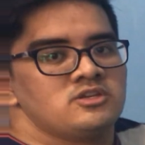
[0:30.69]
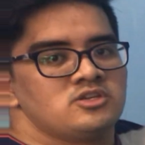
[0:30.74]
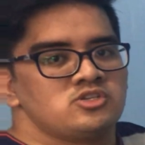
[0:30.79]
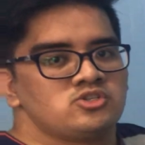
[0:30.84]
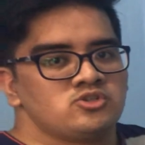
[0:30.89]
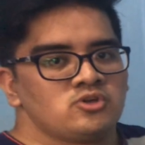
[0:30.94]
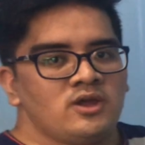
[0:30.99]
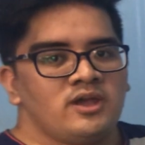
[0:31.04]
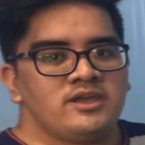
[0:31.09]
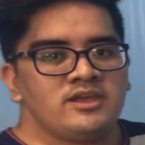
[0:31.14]

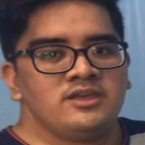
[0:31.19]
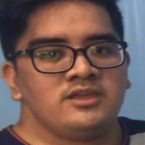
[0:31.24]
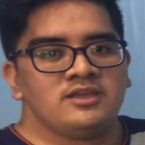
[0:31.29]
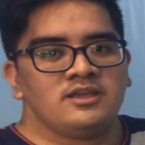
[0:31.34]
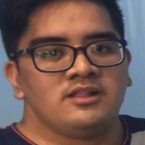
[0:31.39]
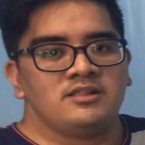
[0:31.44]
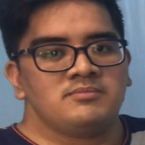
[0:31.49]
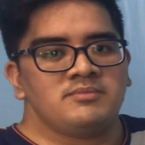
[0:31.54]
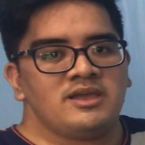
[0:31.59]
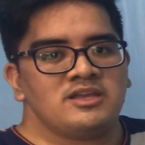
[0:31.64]

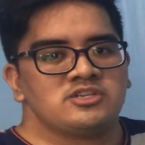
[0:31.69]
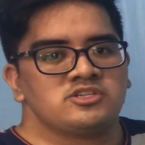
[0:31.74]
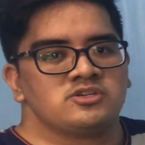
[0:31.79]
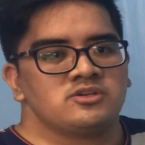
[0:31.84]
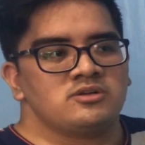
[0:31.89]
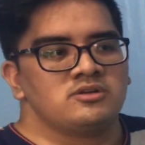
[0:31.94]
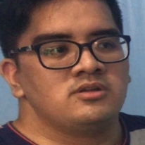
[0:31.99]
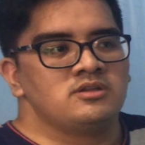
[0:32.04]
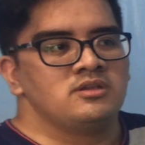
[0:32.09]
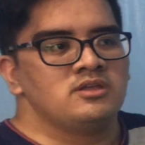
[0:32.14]
Triangle
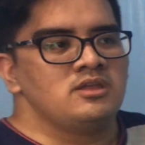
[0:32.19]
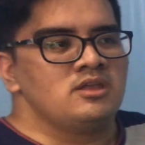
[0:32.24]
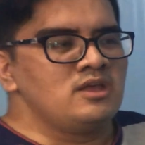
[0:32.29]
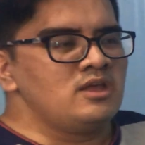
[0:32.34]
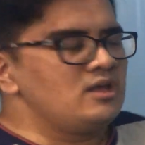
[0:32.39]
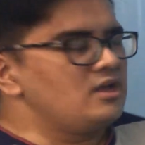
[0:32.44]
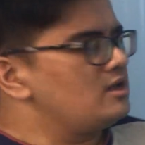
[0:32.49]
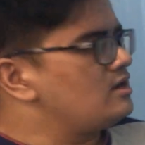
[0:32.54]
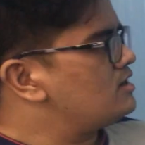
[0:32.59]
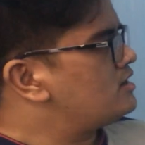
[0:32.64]
measure.
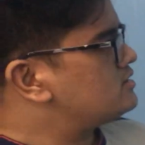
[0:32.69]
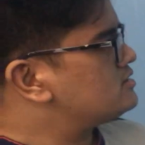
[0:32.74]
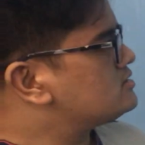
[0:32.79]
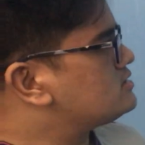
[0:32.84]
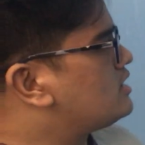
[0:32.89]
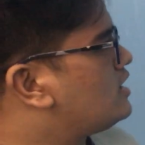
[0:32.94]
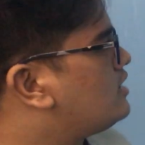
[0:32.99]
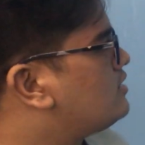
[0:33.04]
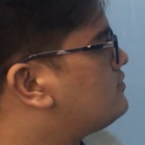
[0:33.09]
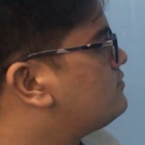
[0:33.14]
And let's
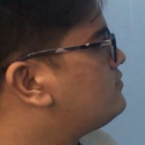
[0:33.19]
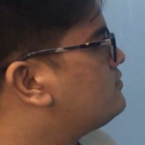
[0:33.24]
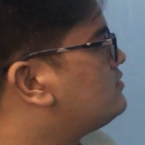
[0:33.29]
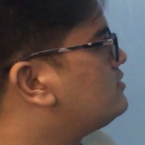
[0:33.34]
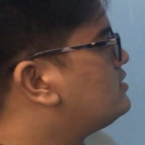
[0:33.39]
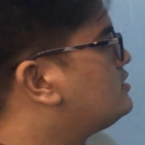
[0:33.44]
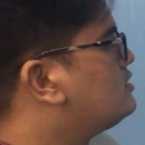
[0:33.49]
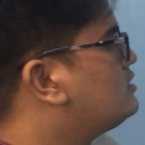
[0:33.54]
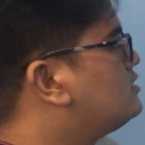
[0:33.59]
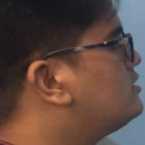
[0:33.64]
have
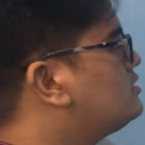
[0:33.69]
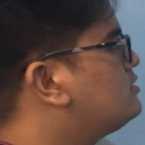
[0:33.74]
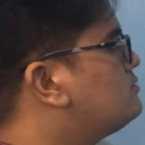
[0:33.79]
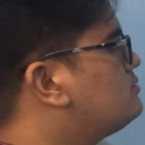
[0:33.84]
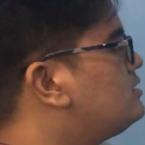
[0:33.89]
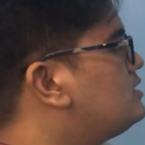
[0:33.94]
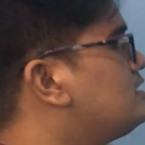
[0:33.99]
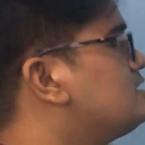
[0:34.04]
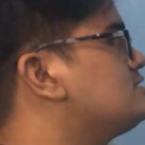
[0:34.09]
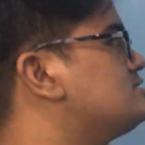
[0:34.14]
an